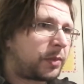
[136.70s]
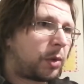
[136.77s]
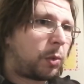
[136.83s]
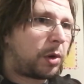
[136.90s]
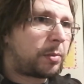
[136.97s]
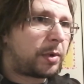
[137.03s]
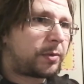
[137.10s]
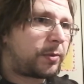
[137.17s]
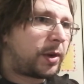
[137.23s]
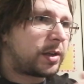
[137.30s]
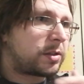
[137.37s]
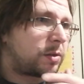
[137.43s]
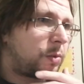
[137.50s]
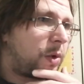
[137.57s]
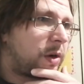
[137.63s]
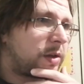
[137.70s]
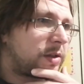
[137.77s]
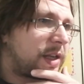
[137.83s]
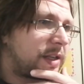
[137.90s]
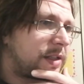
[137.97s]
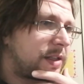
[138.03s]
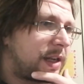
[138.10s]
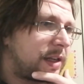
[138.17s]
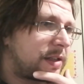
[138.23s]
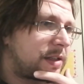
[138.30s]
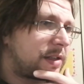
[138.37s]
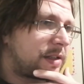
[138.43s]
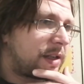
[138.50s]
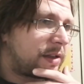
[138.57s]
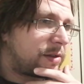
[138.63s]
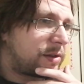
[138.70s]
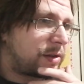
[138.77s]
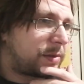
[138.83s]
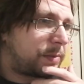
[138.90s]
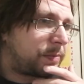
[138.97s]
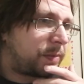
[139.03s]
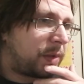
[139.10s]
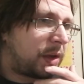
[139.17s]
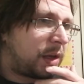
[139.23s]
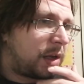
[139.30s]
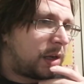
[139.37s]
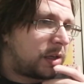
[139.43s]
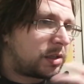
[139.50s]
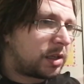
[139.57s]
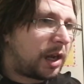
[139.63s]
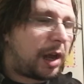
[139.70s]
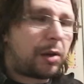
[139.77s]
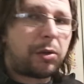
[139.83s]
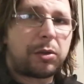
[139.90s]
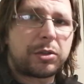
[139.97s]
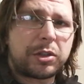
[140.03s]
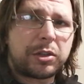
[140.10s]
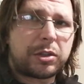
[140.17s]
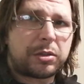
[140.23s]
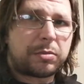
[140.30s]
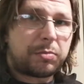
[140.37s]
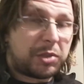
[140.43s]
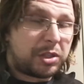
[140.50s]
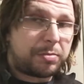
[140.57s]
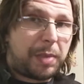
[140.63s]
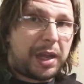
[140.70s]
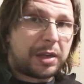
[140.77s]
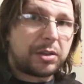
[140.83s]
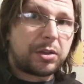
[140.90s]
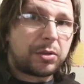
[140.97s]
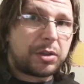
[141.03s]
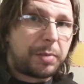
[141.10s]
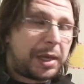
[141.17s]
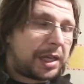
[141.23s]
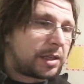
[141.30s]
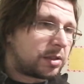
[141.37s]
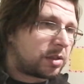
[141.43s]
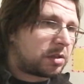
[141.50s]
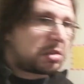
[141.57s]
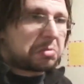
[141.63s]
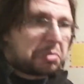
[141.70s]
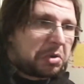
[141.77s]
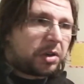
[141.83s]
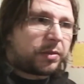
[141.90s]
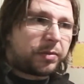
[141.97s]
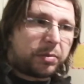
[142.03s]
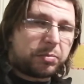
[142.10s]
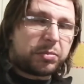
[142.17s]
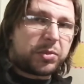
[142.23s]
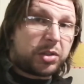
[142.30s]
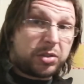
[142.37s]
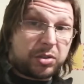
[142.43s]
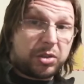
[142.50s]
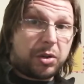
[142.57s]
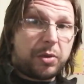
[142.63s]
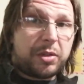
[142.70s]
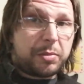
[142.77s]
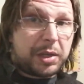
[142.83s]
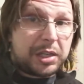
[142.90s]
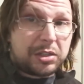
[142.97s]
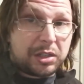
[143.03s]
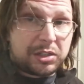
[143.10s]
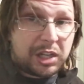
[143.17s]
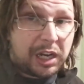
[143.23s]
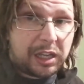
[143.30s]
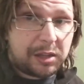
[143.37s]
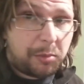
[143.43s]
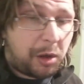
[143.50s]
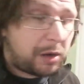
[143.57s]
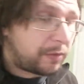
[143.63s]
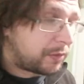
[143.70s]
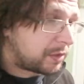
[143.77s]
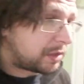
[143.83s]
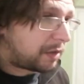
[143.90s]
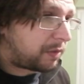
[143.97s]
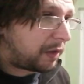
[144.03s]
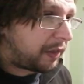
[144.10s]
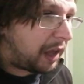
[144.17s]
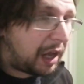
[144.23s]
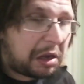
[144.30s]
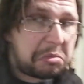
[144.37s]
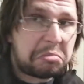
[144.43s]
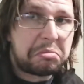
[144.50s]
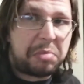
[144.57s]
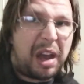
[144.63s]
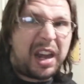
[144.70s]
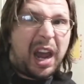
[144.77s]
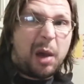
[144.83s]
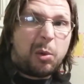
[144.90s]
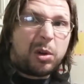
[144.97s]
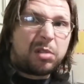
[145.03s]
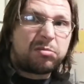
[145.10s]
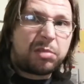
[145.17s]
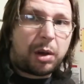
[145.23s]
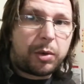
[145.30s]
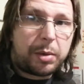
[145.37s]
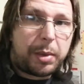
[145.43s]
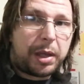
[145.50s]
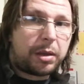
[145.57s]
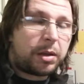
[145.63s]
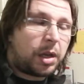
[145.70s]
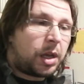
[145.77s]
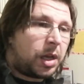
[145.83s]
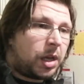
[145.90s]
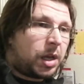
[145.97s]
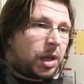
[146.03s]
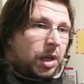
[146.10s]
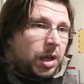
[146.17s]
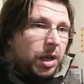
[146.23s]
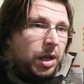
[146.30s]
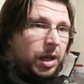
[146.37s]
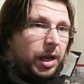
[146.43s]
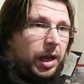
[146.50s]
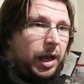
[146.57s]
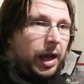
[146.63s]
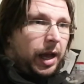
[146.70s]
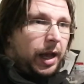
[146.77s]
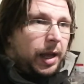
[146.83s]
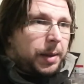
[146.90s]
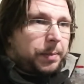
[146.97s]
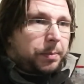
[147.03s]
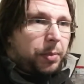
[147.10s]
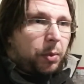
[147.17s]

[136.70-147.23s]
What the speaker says: One of my friends at work said today, she said, how long do you spend doing your bees? I said, well, from just doing the bees, like checking them over and stuff like that, about an hour and a bit.